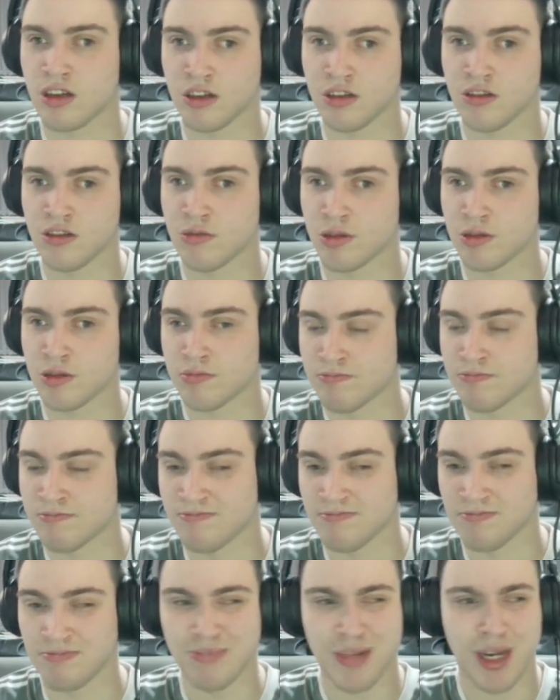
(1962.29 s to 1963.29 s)
I think there'll be
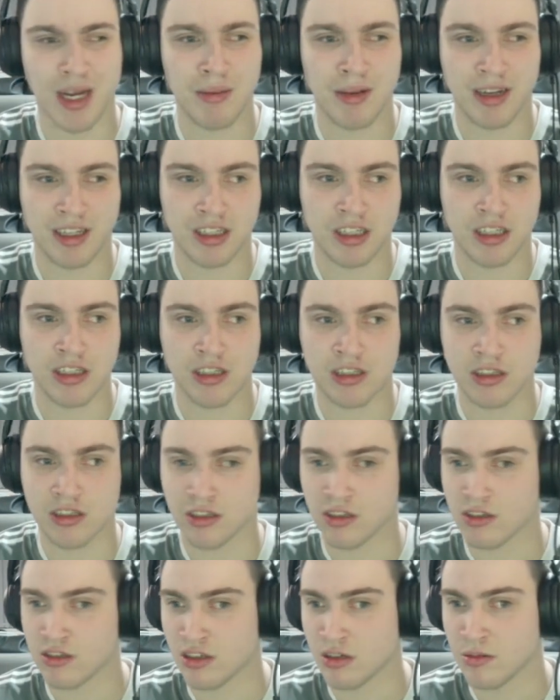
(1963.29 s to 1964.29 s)
pretty big changes
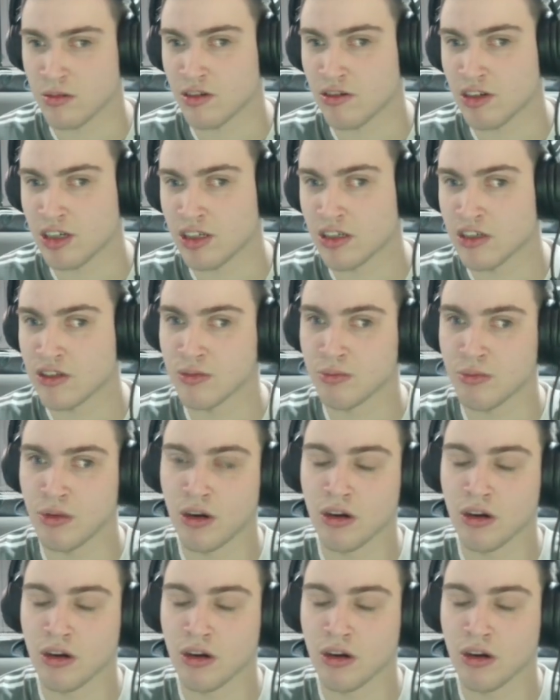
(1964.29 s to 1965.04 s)
in the summer at Rangers,